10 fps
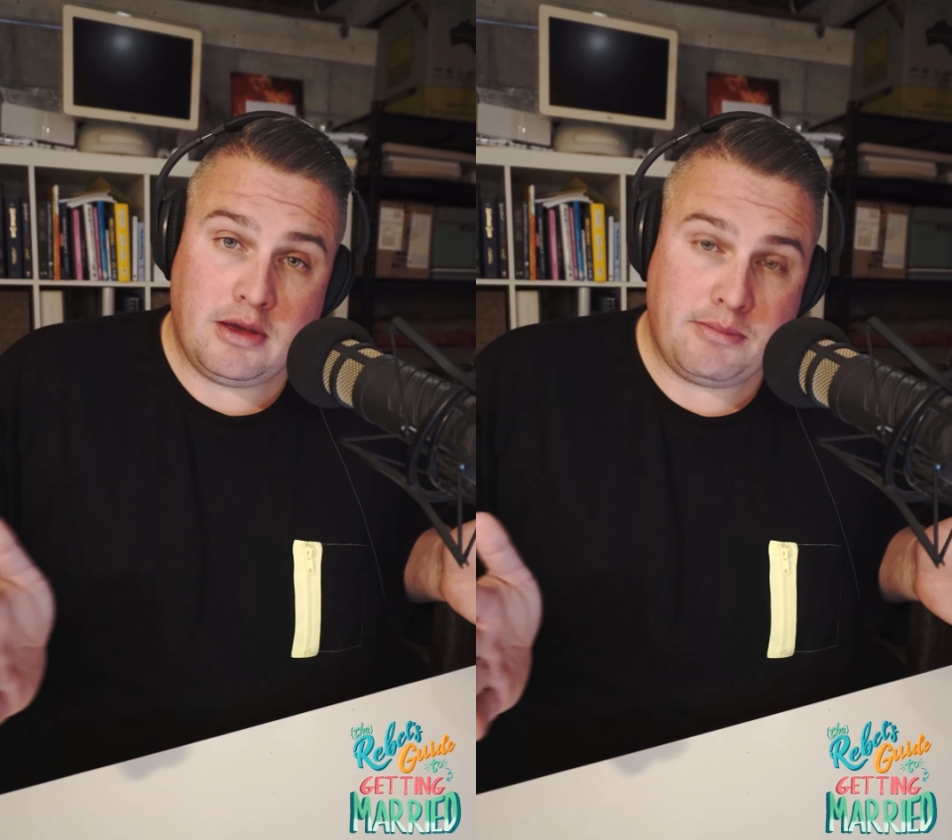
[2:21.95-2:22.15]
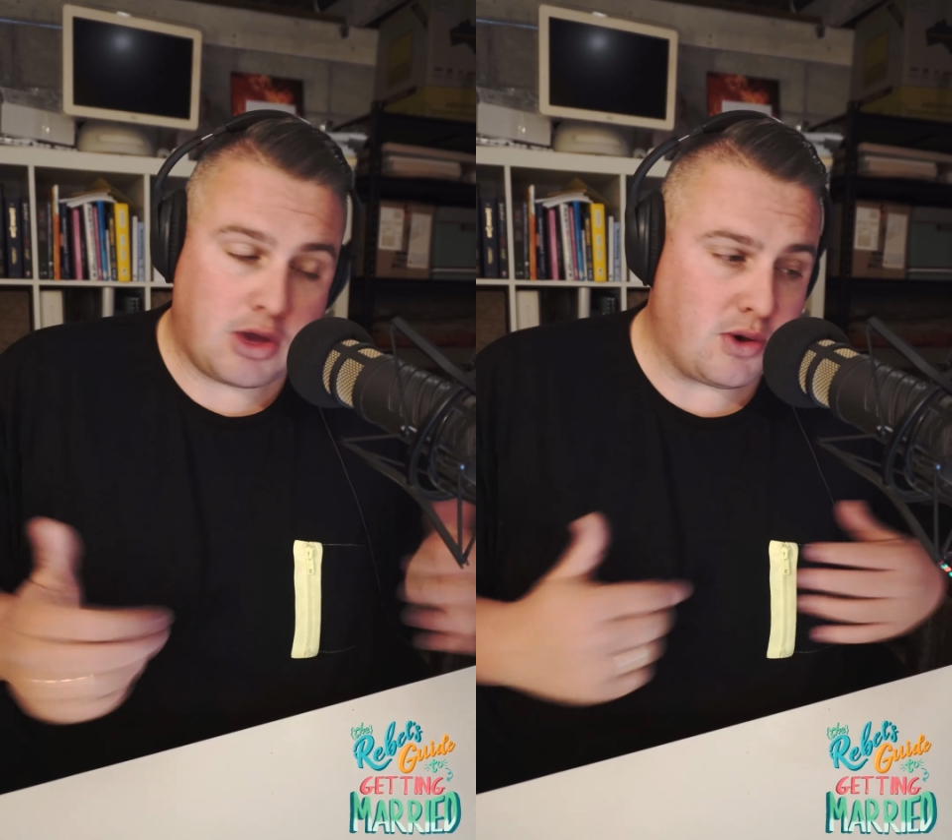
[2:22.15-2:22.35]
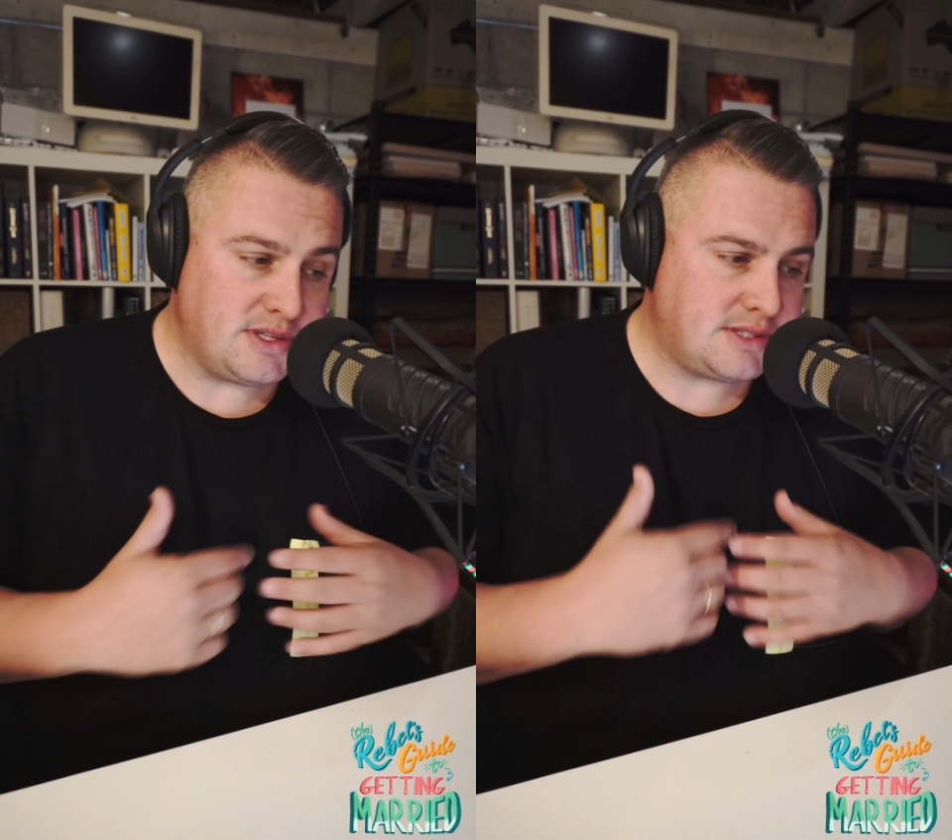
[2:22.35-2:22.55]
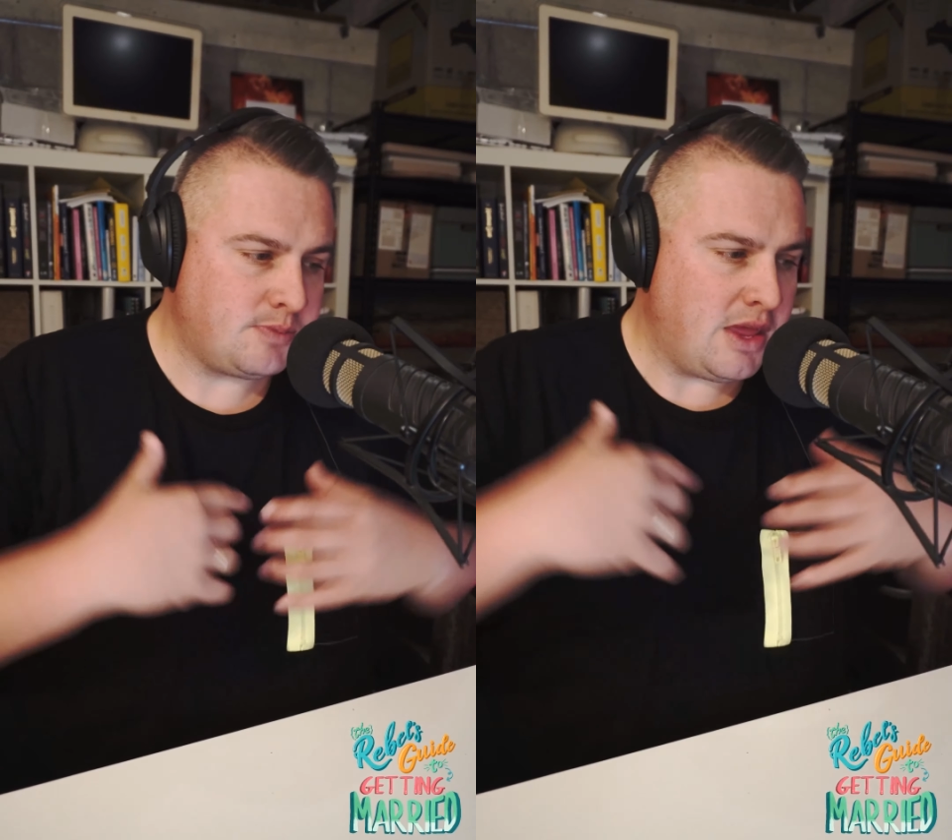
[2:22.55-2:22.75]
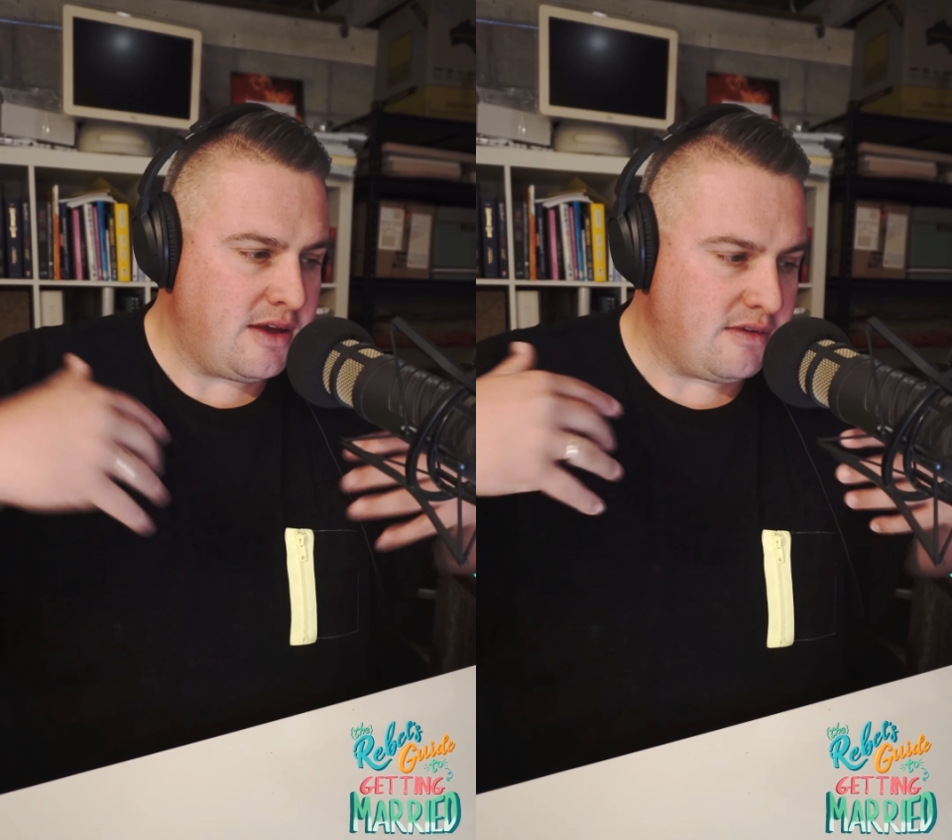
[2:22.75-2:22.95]
Because
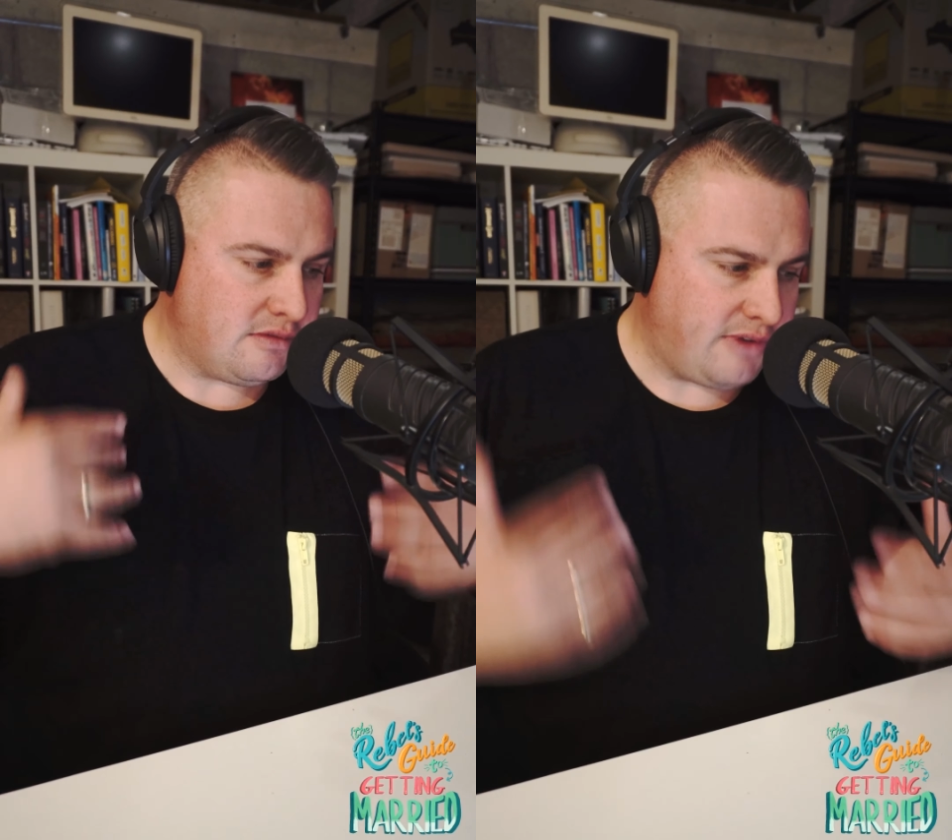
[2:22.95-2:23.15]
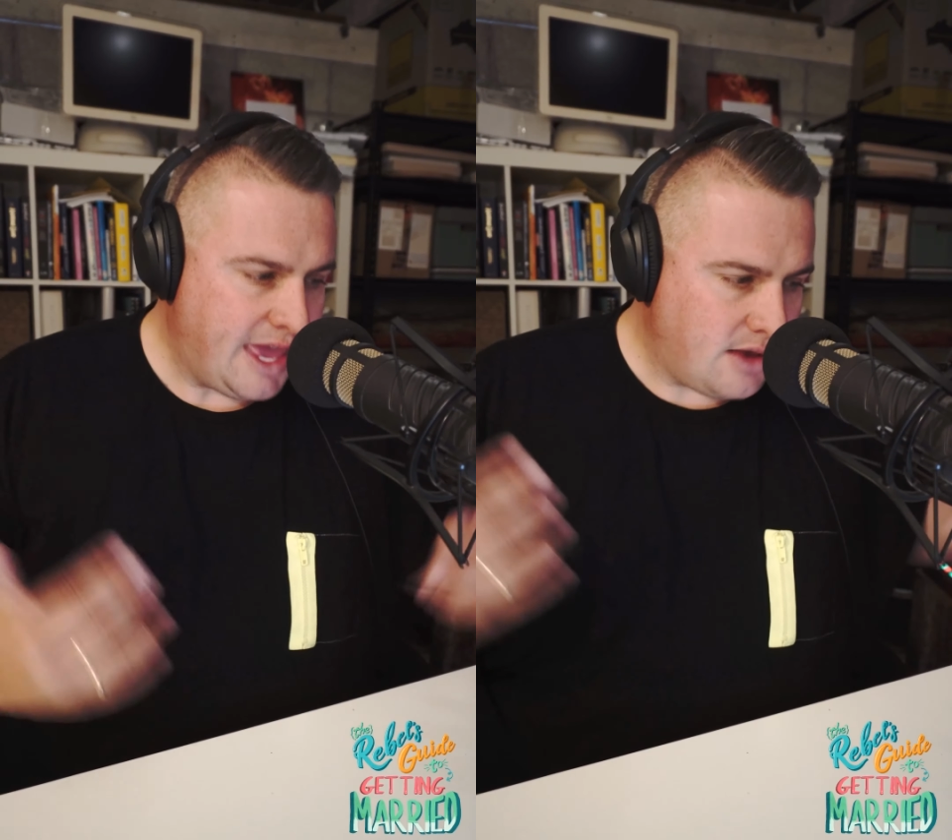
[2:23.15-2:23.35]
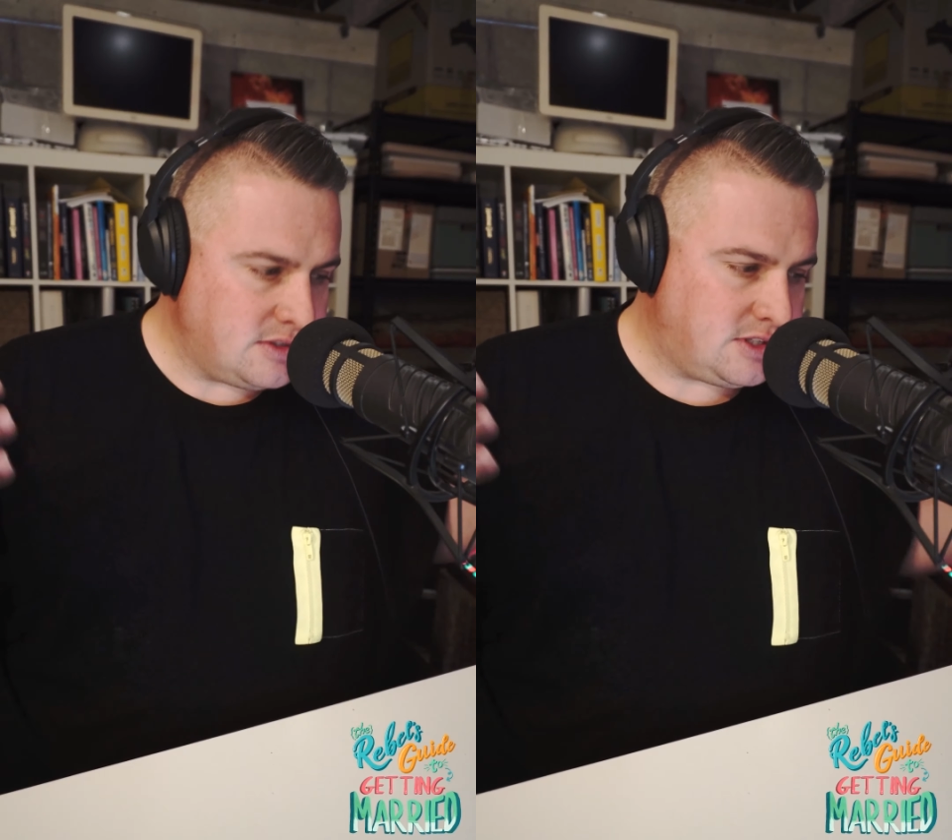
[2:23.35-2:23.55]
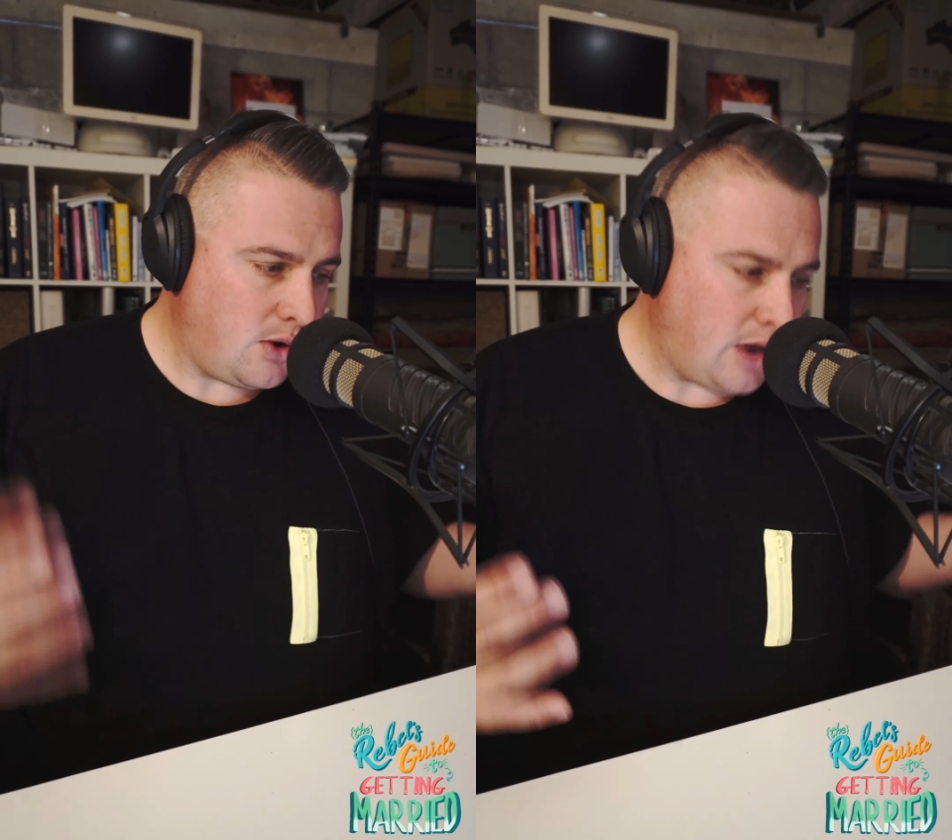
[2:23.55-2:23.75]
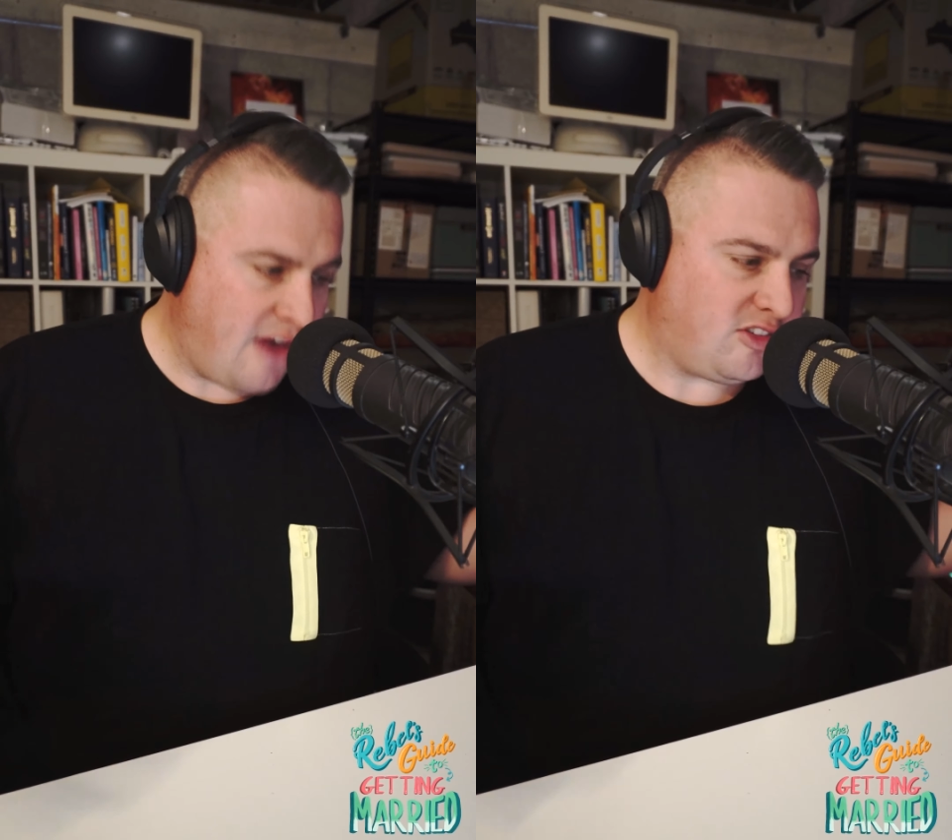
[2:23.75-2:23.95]
vows
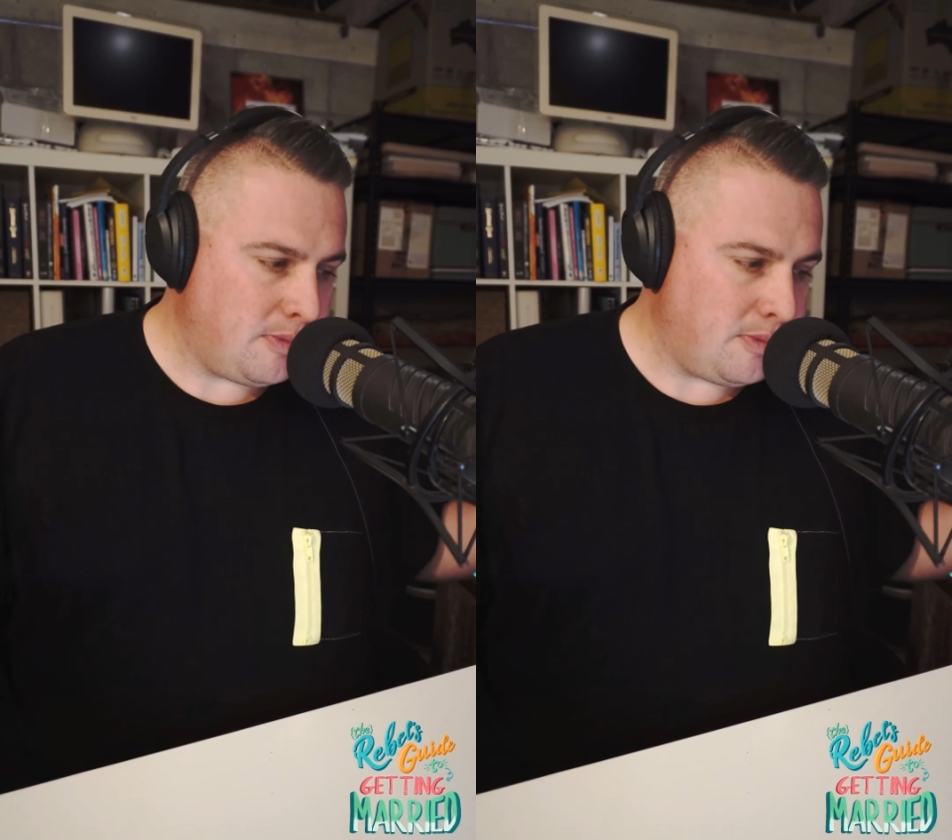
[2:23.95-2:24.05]
don't have to